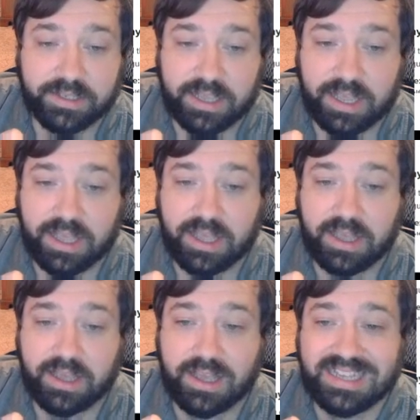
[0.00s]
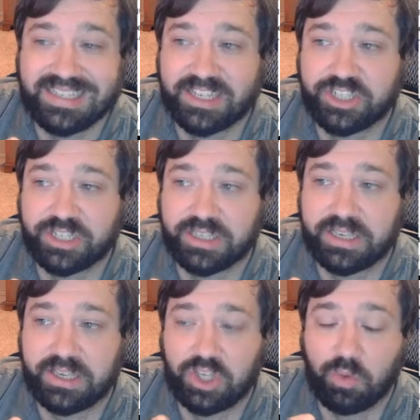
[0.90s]

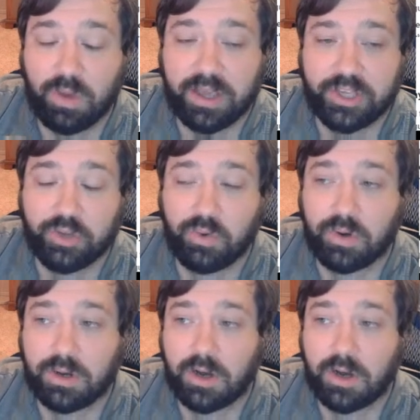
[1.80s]
essentially you want your